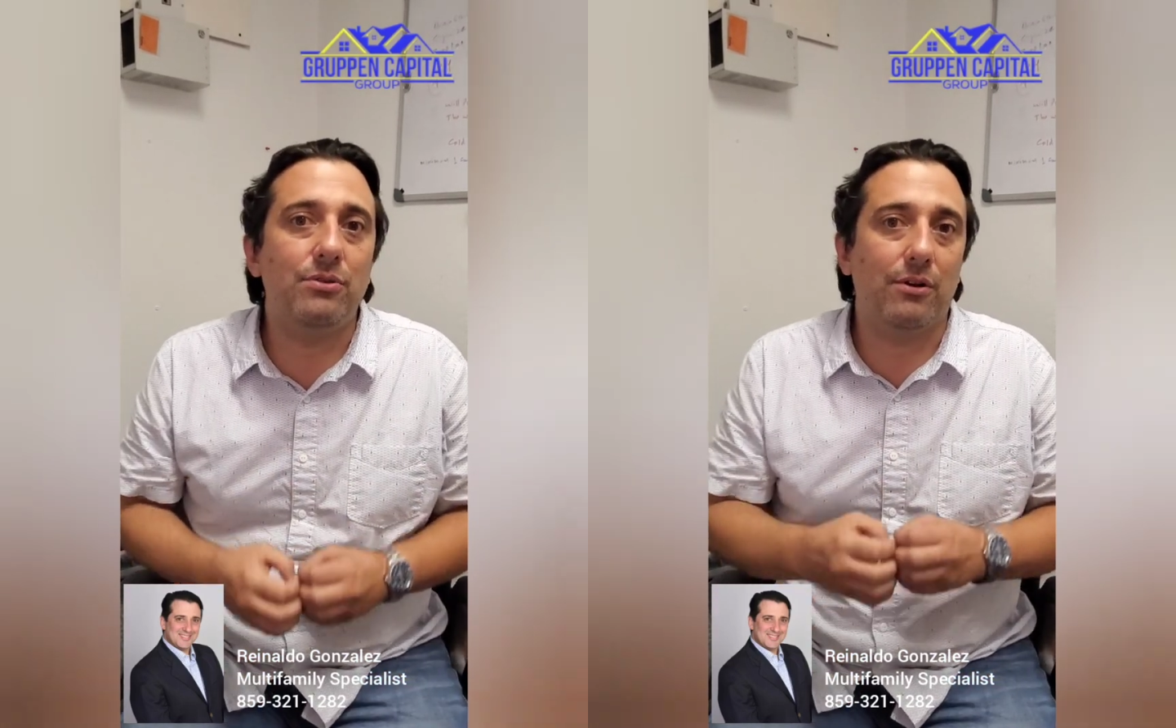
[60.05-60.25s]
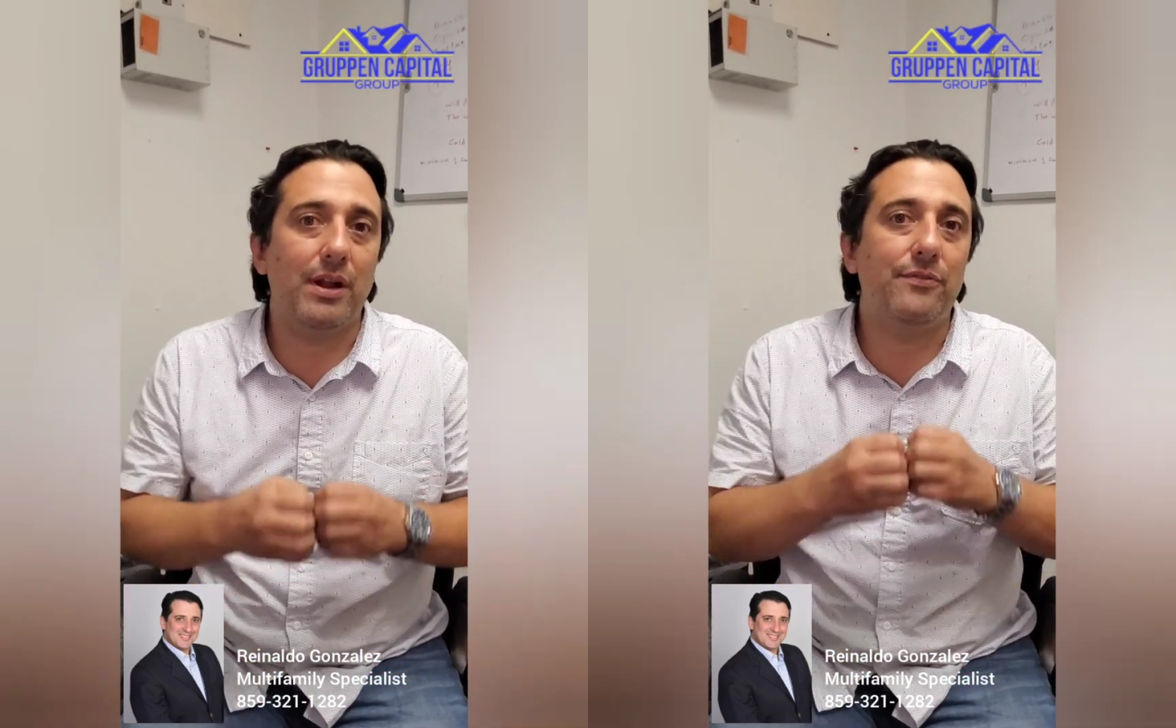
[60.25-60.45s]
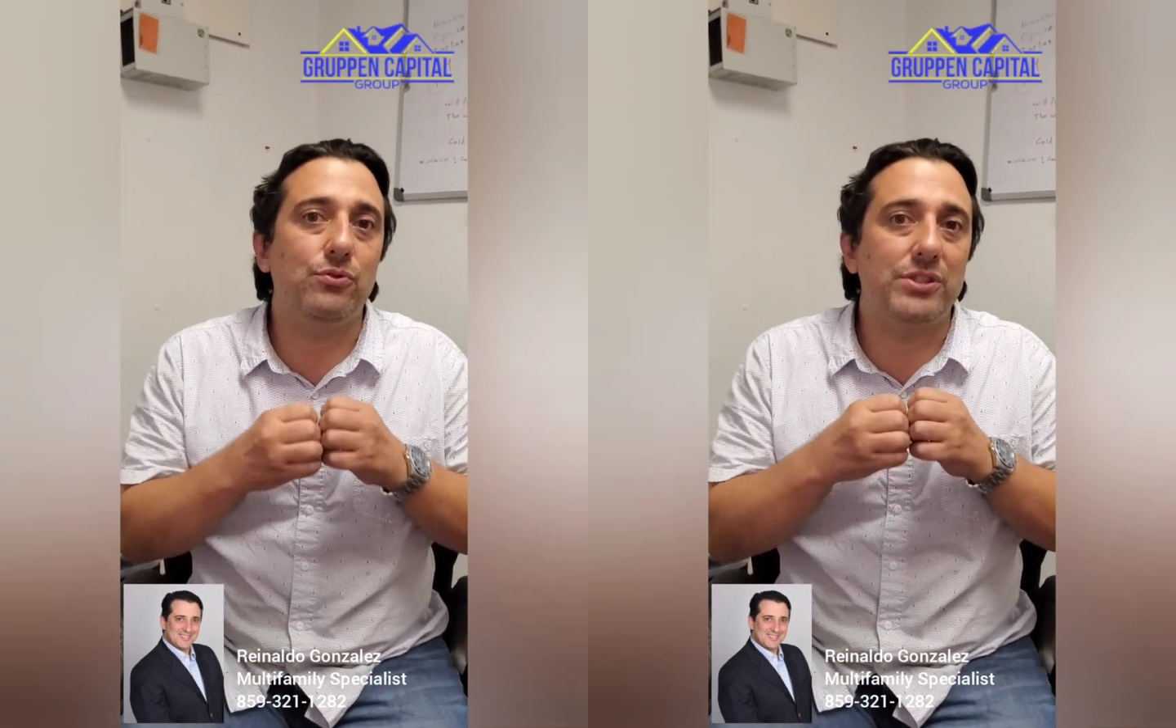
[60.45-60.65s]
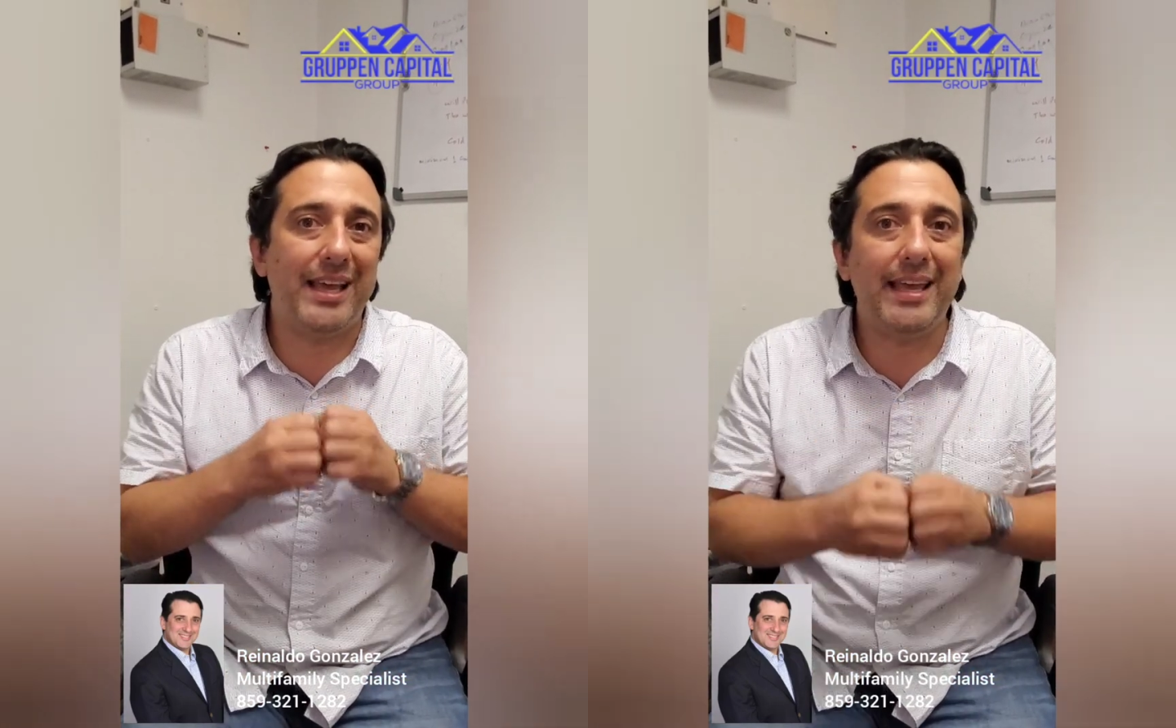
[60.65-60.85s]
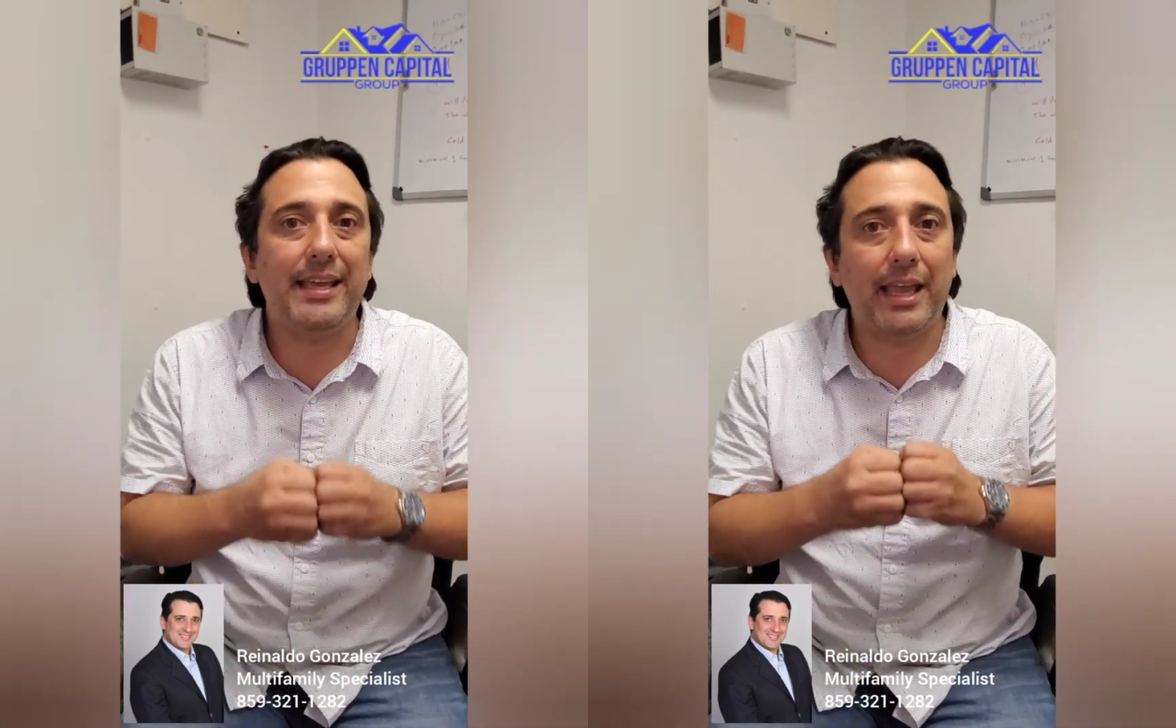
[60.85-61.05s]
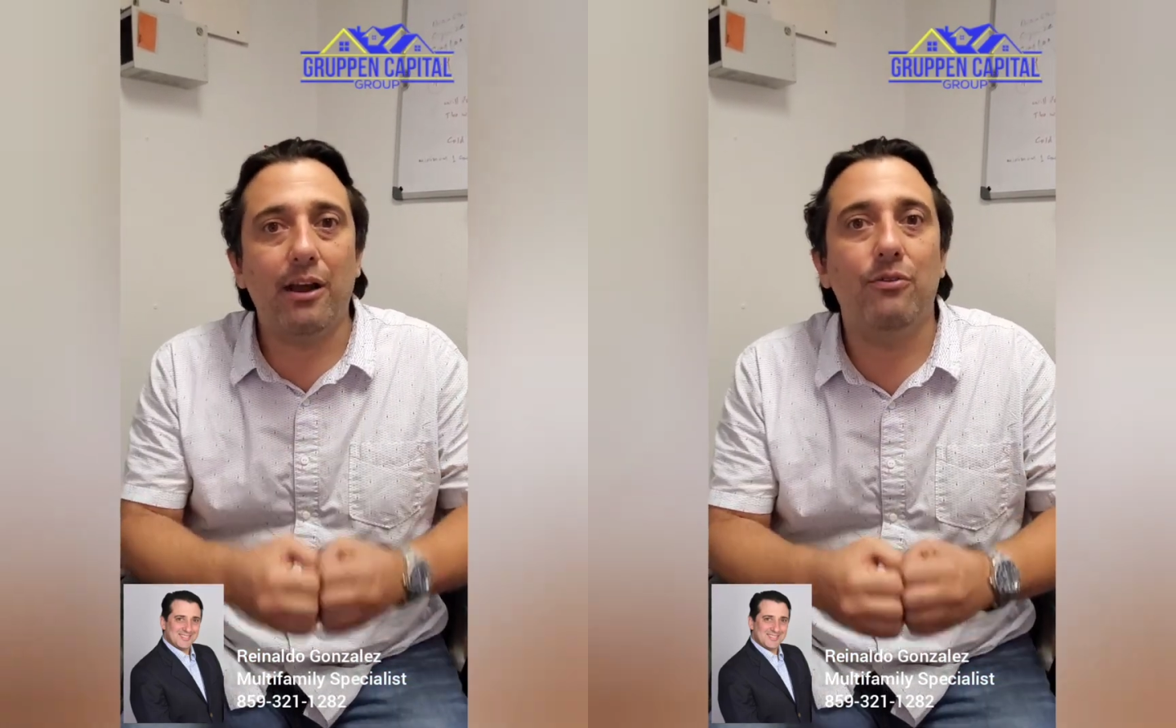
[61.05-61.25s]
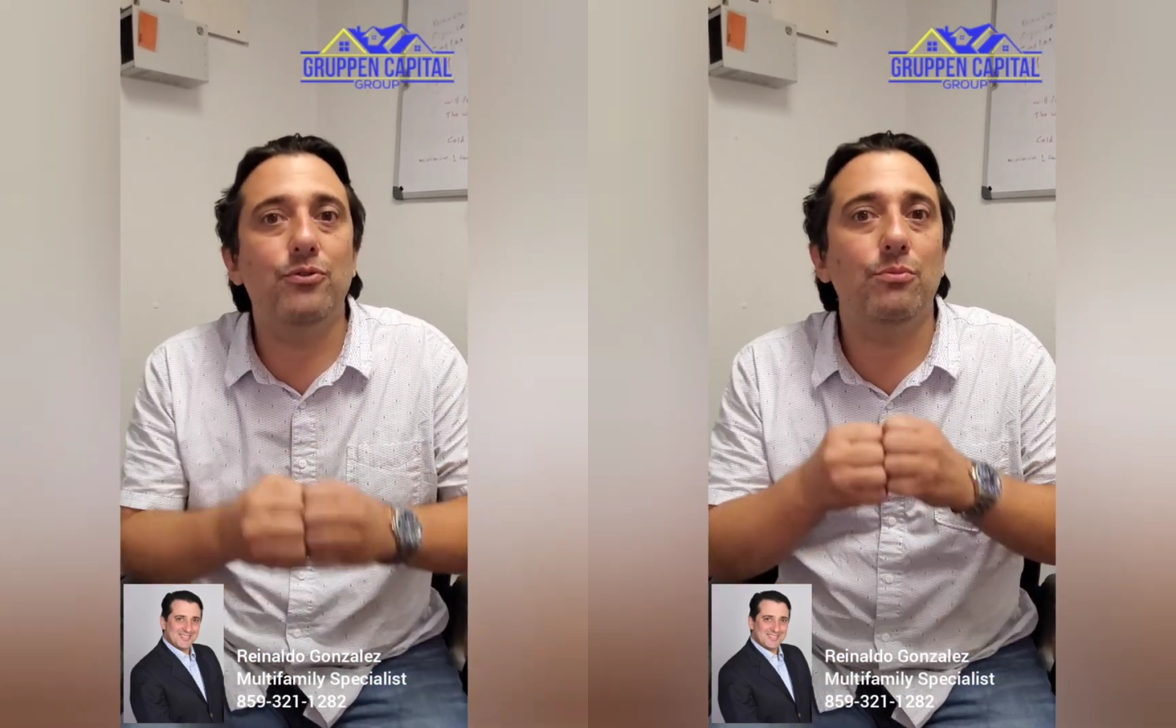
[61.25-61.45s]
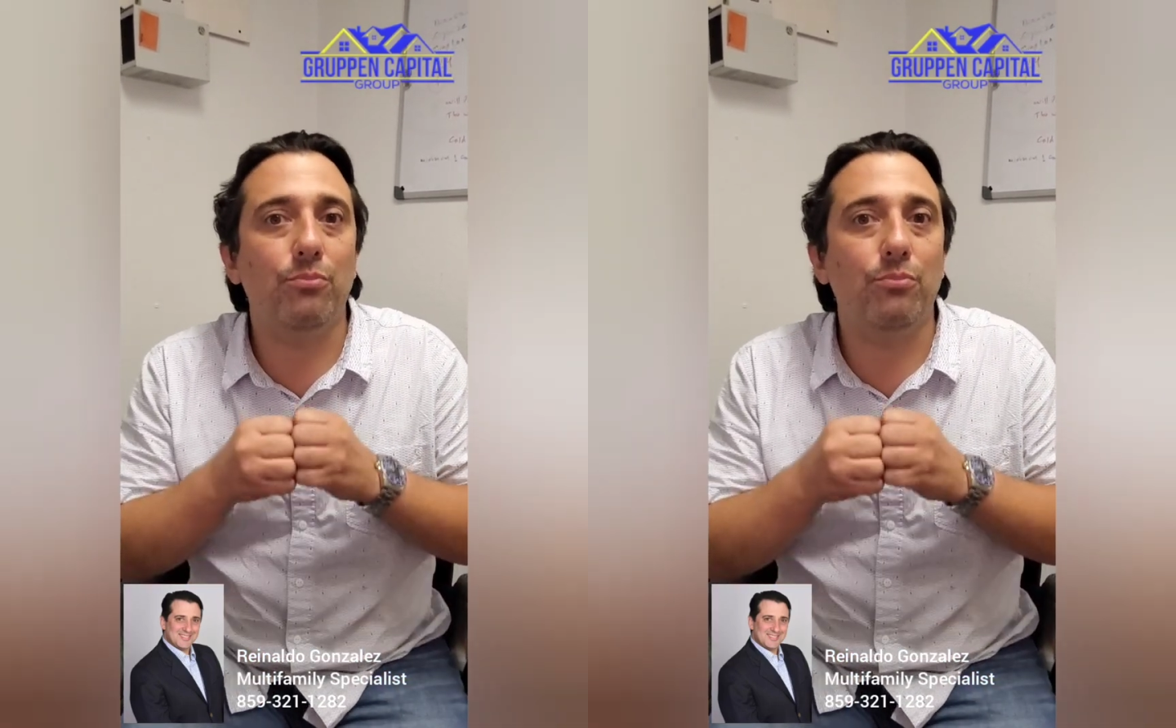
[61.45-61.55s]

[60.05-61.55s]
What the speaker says: you're going to have to take care of your